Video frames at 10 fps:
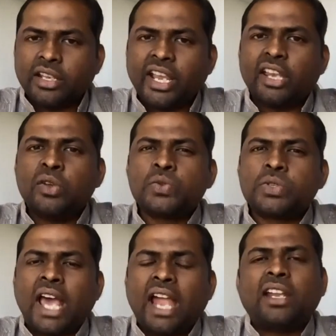they can use
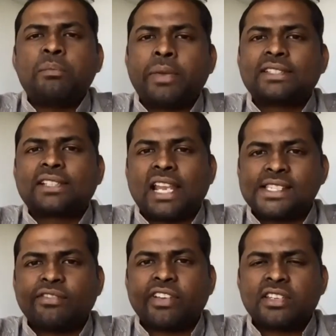diatom based
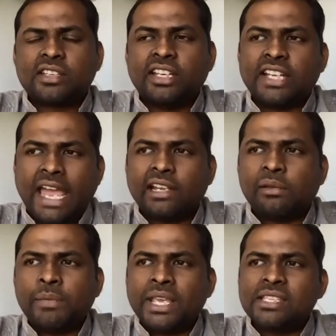classification. In
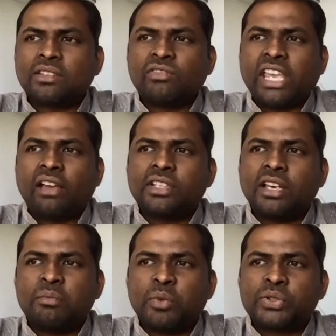diatom based, we have
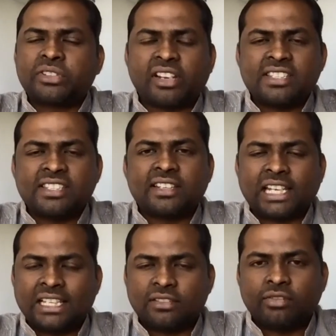the most recent
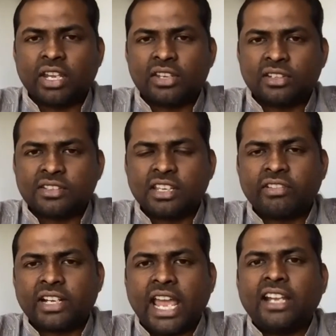classification is
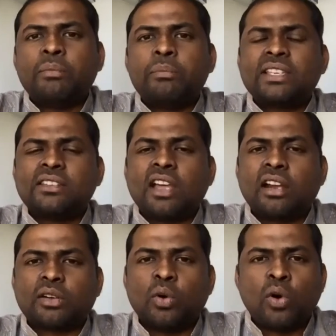given
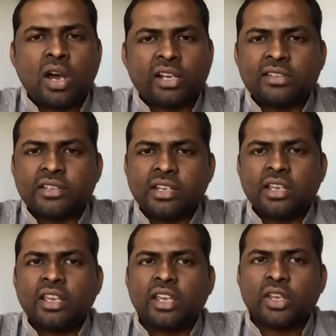diatombase.org.
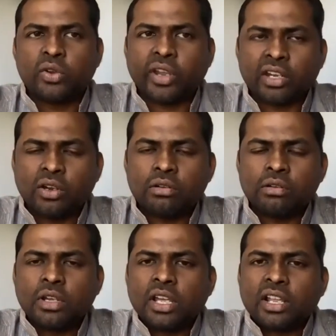You can go
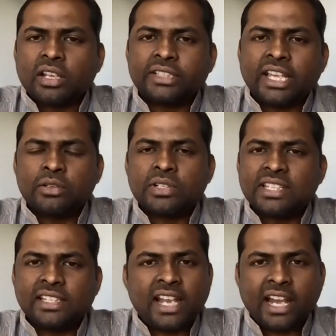there, you will
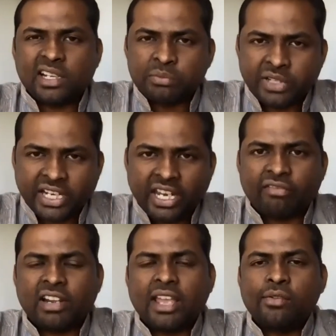see the diatom tree
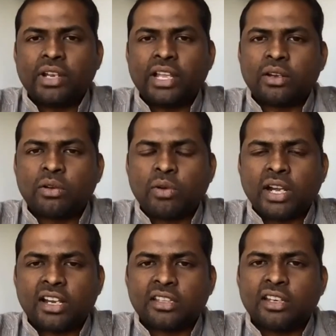of life, like you know, what
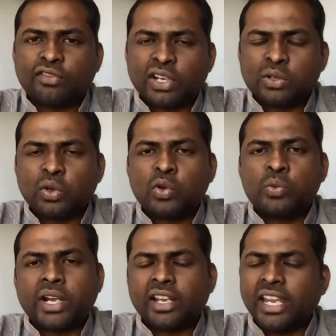are the different group
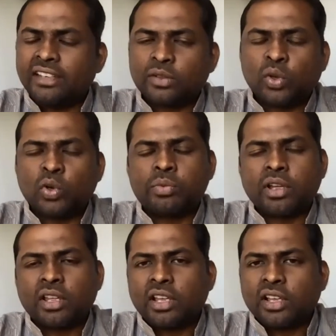and each group.
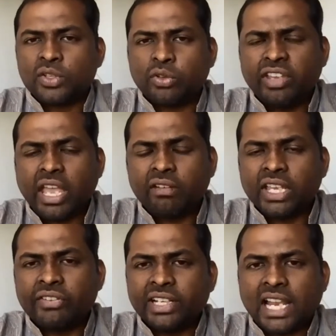So we have
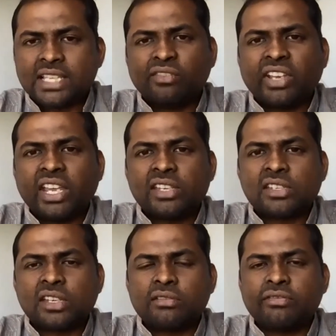given
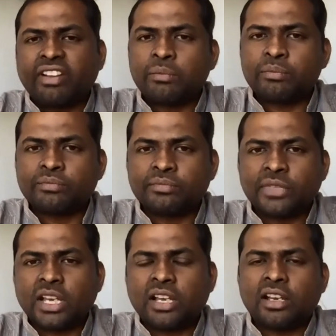classification from
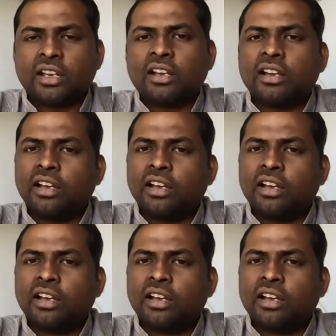uh,